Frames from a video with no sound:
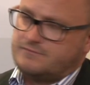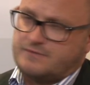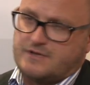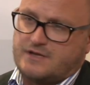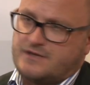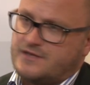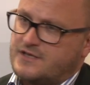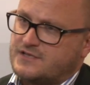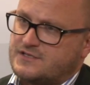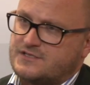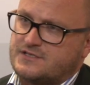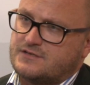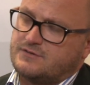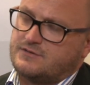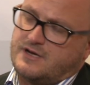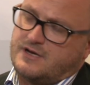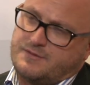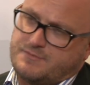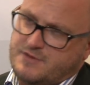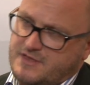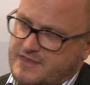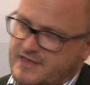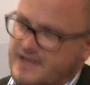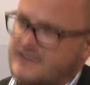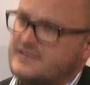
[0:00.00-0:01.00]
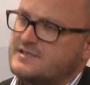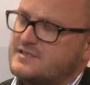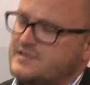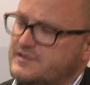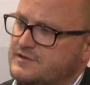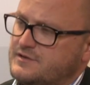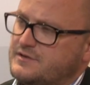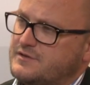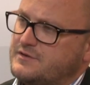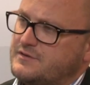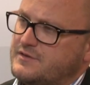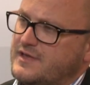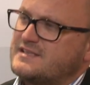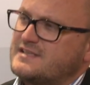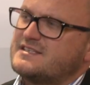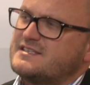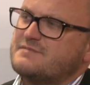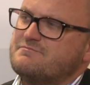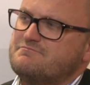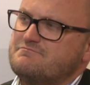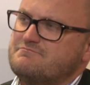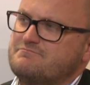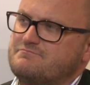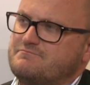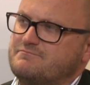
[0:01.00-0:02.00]
That's
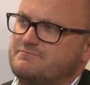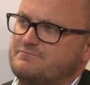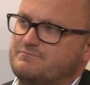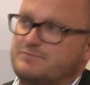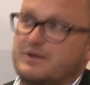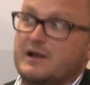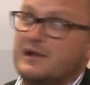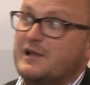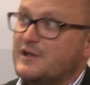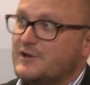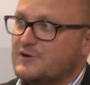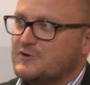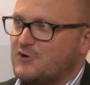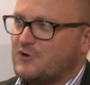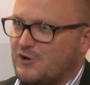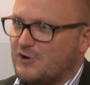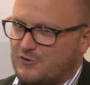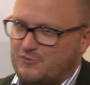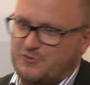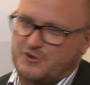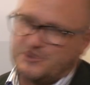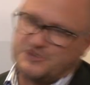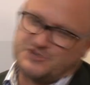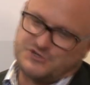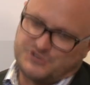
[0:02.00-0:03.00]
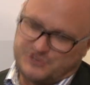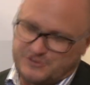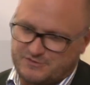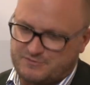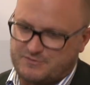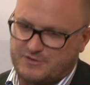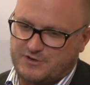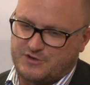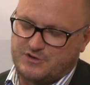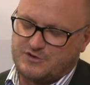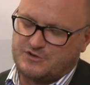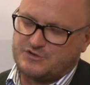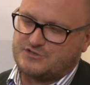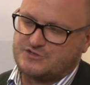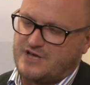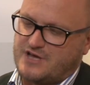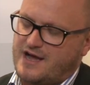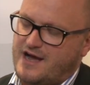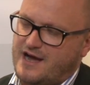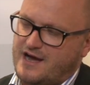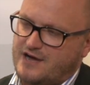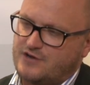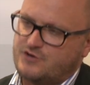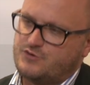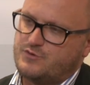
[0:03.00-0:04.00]
the billion-dollar question, because
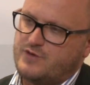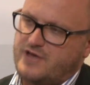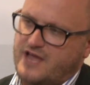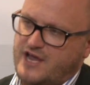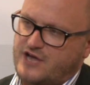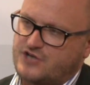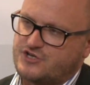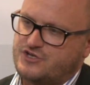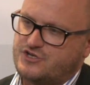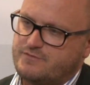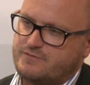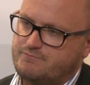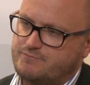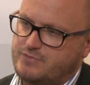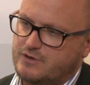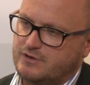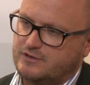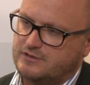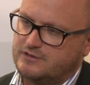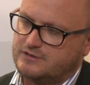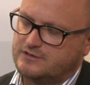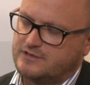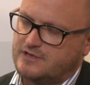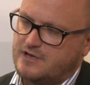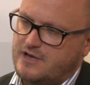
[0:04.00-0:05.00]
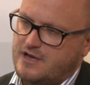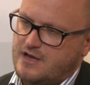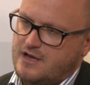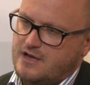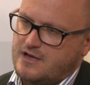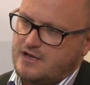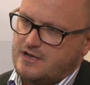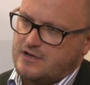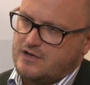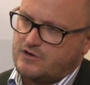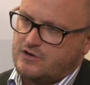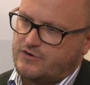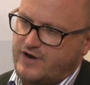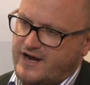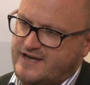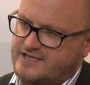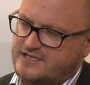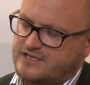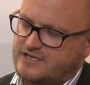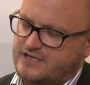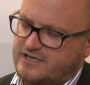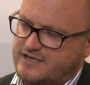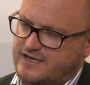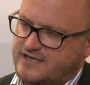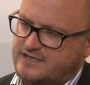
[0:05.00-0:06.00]
how do we actually build
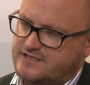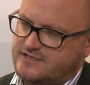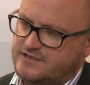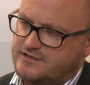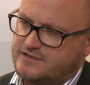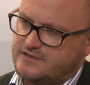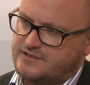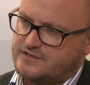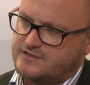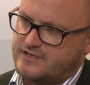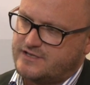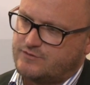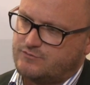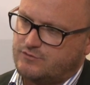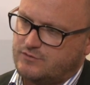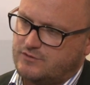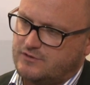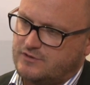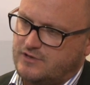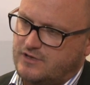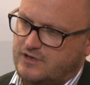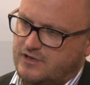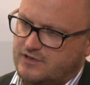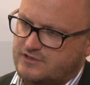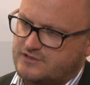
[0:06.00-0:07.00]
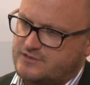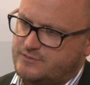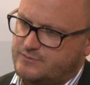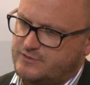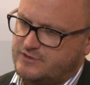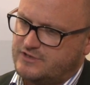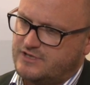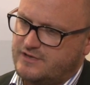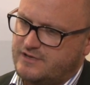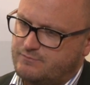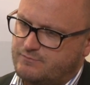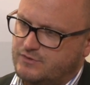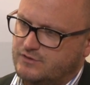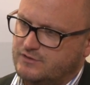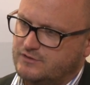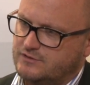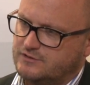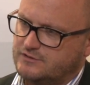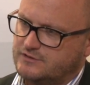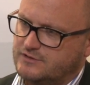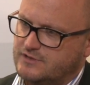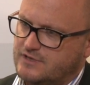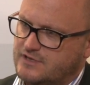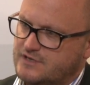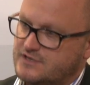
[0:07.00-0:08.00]
greater connectedness that will ultimately
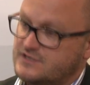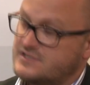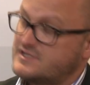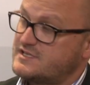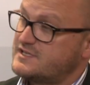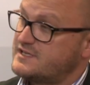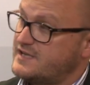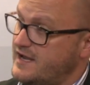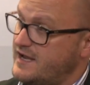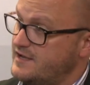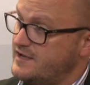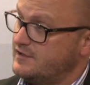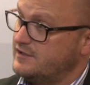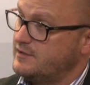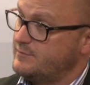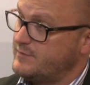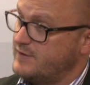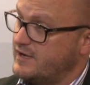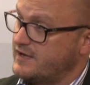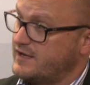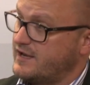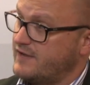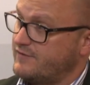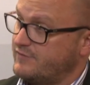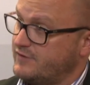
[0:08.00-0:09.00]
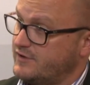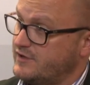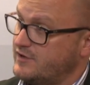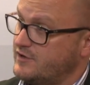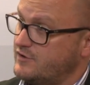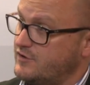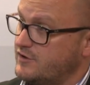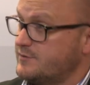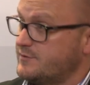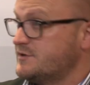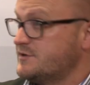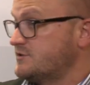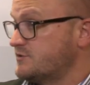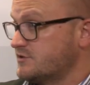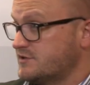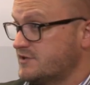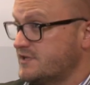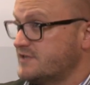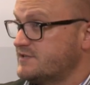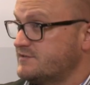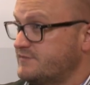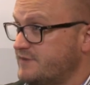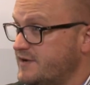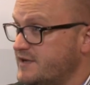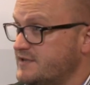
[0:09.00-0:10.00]
build scale among African economies? Because
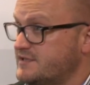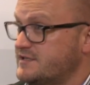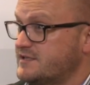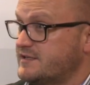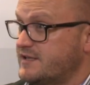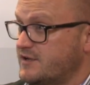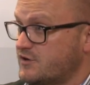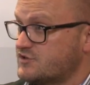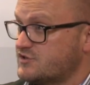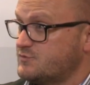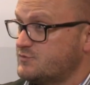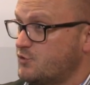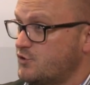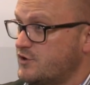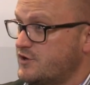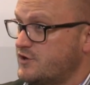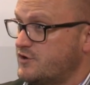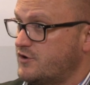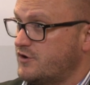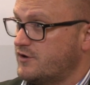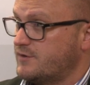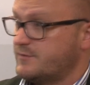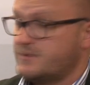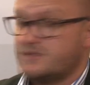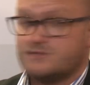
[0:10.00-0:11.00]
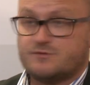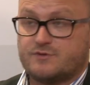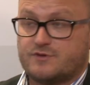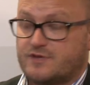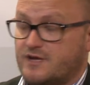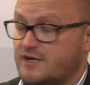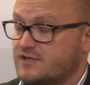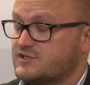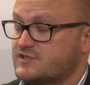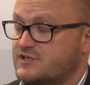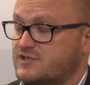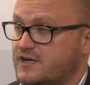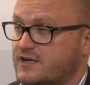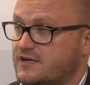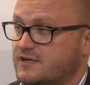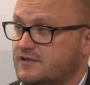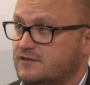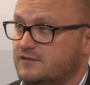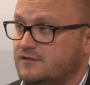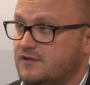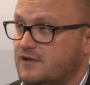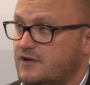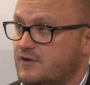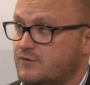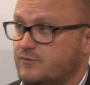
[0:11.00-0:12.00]
let's face it, they are small economies. Without
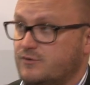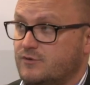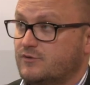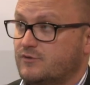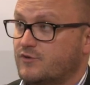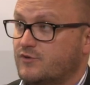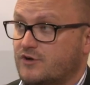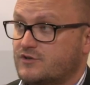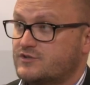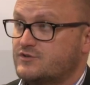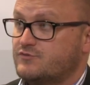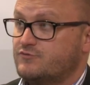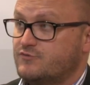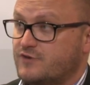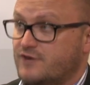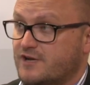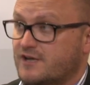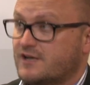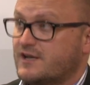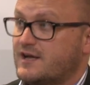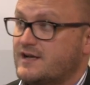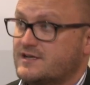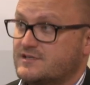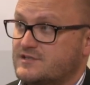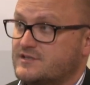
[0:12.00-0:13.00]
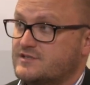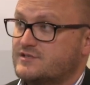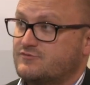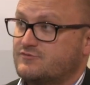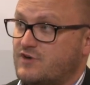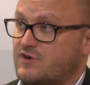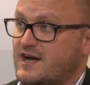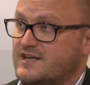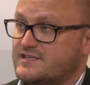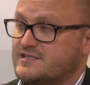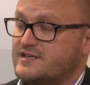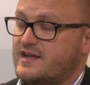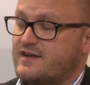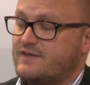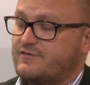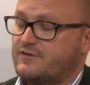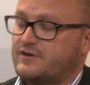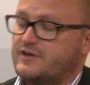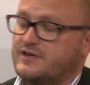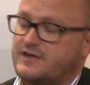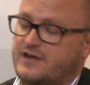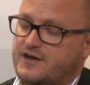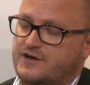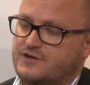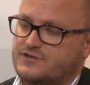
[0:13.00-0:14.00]
scale, we will not realize this rise in
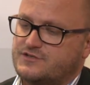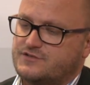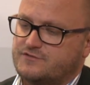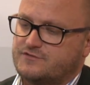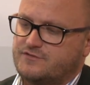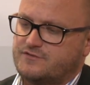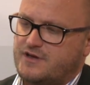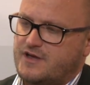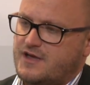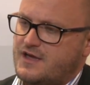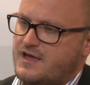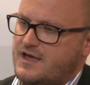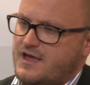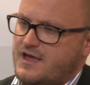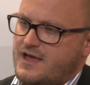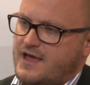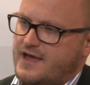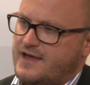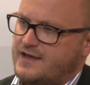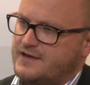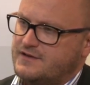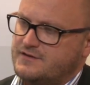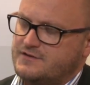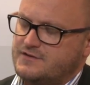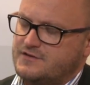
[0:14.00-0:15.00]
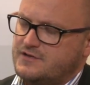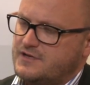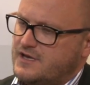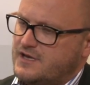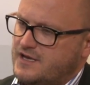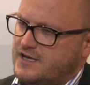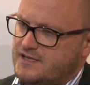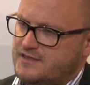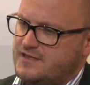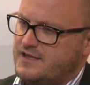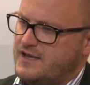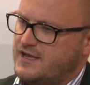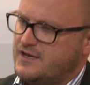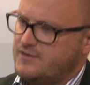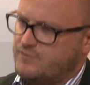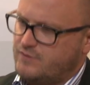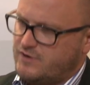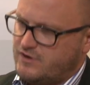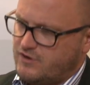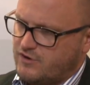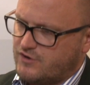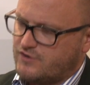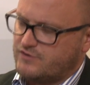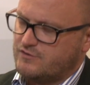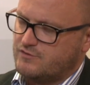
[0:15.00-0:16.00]
African narrative. And in the end,
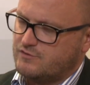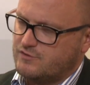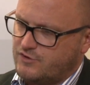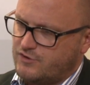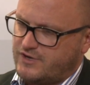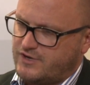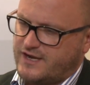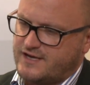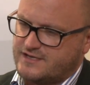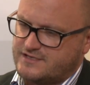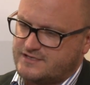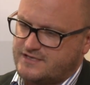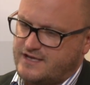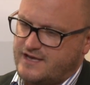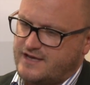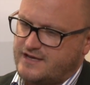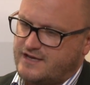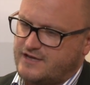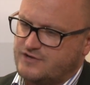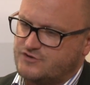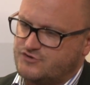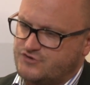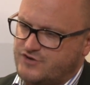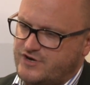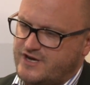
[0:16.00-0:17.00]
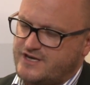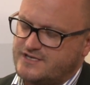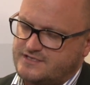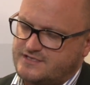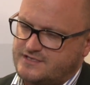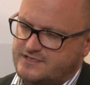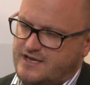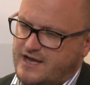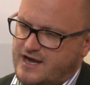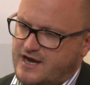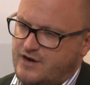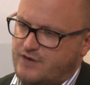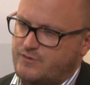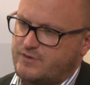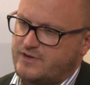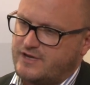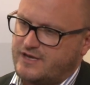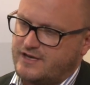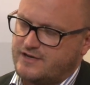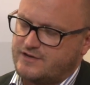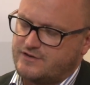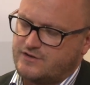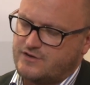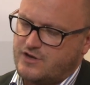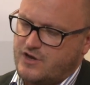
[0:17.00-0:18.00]
we've got to look at and address how we
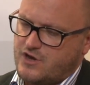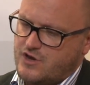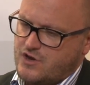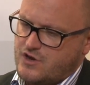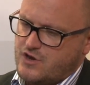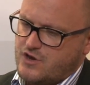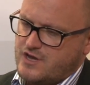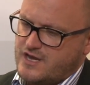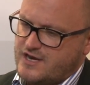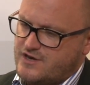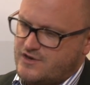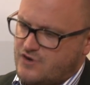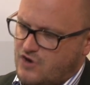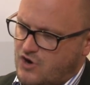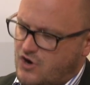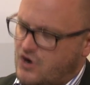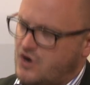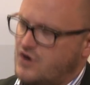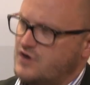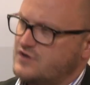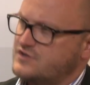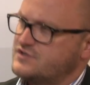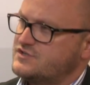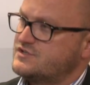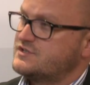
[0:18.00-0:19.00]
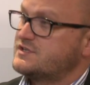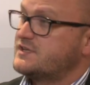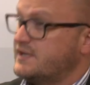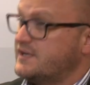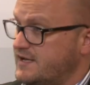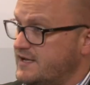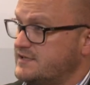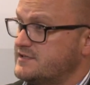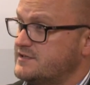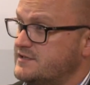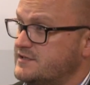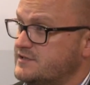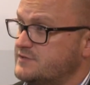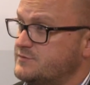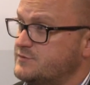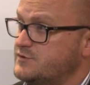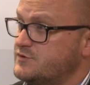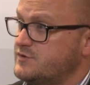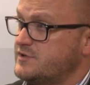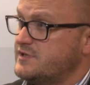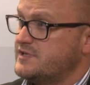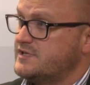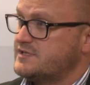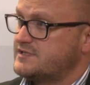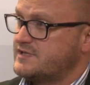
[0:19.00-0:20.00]
can enhance connectedness
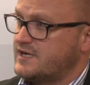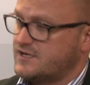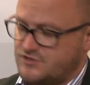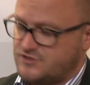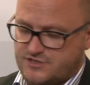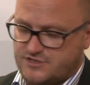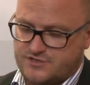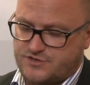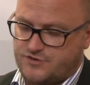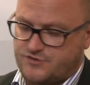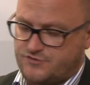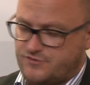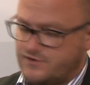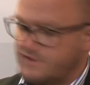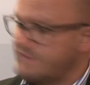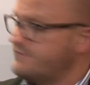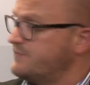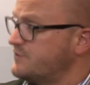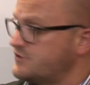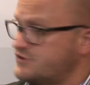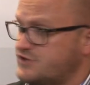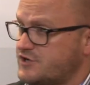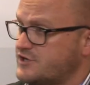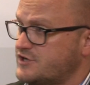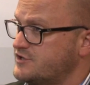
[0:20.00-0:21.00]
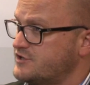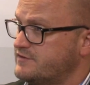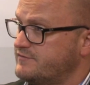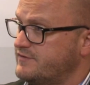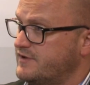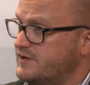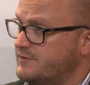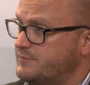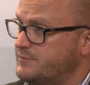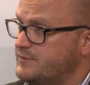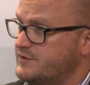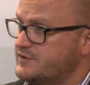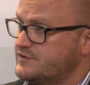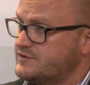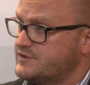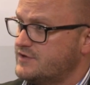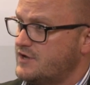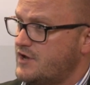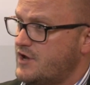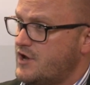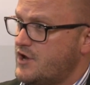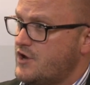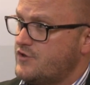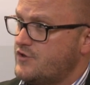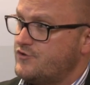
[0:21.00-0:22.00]
between these countries through infrastructure development,
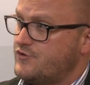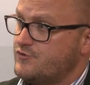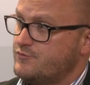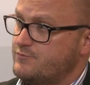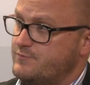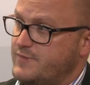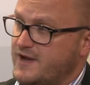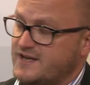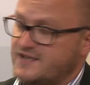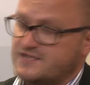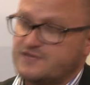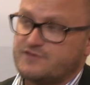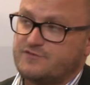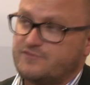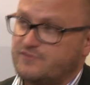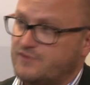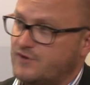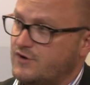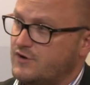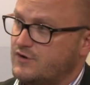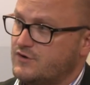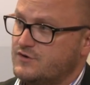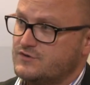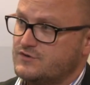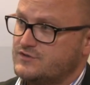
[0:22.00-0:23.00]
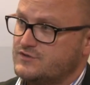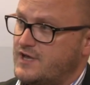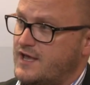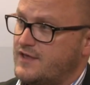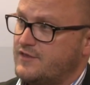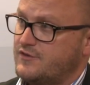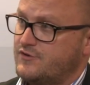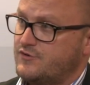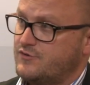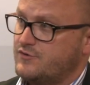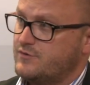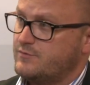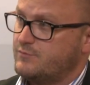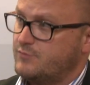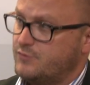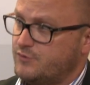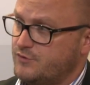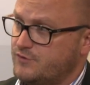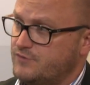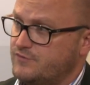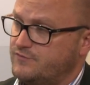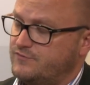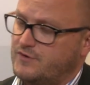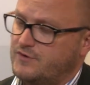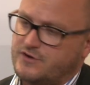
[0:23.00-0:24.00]
through better flows, and through
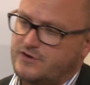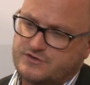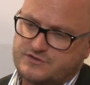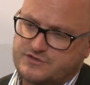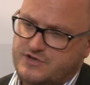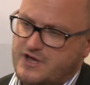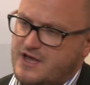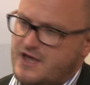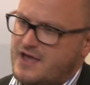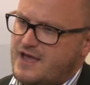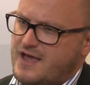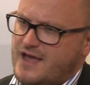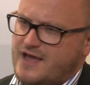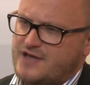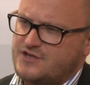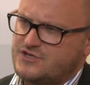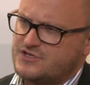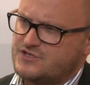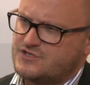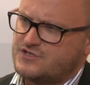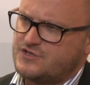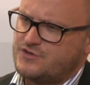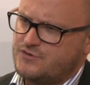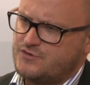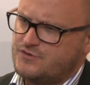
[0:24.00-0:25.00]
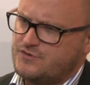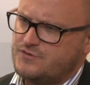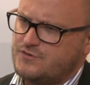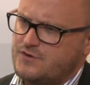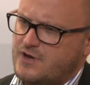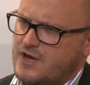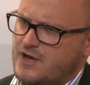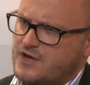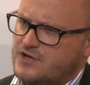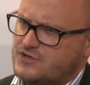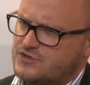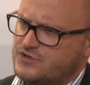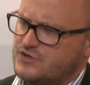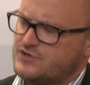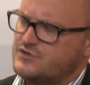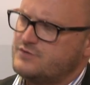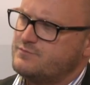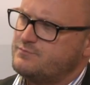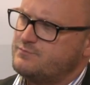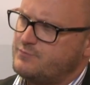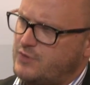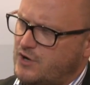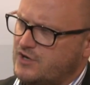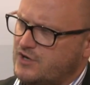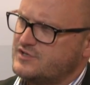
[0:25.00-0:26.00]
improved flows, and just through certain
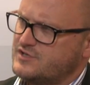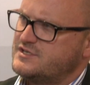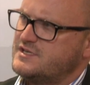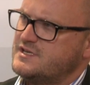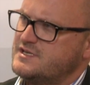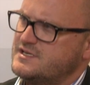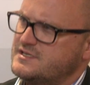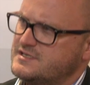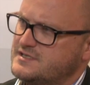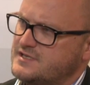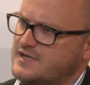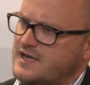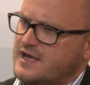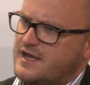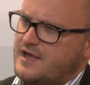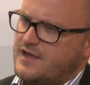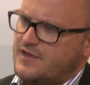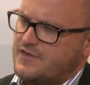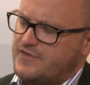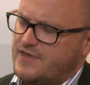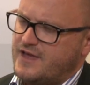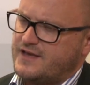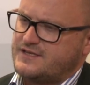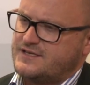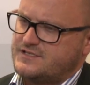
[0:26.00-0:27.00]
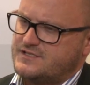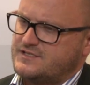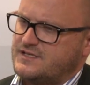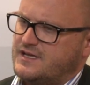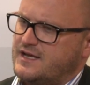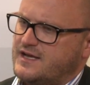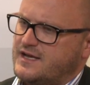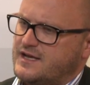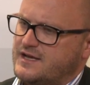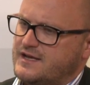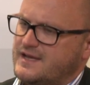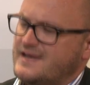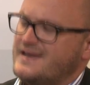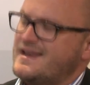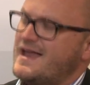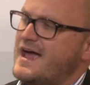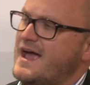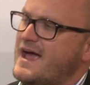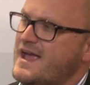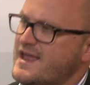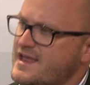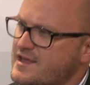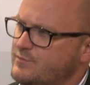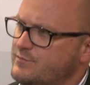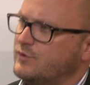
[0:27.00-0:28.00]
policies that
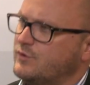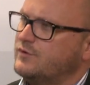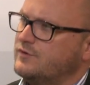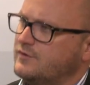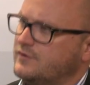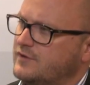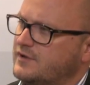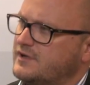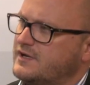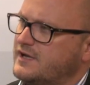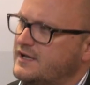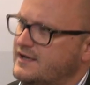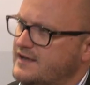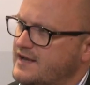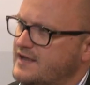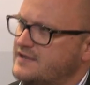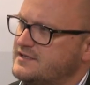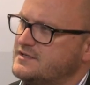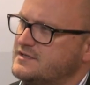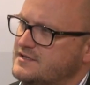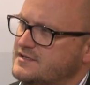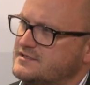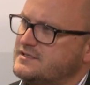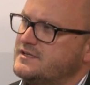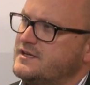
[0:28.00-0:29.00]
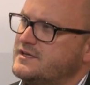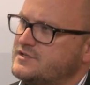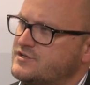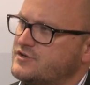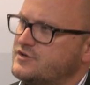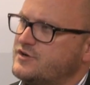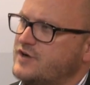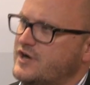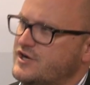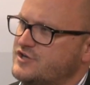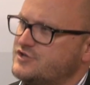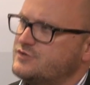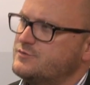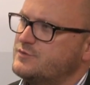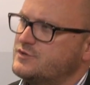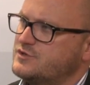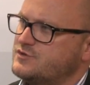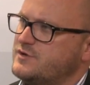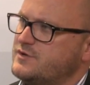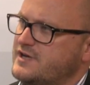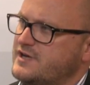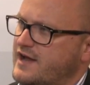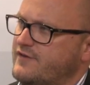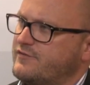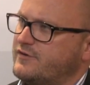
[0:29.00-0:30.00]
enable connectedness and integration
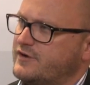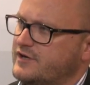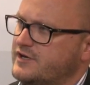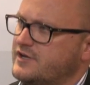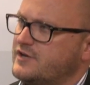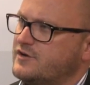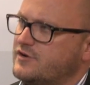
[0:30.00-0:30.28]
between African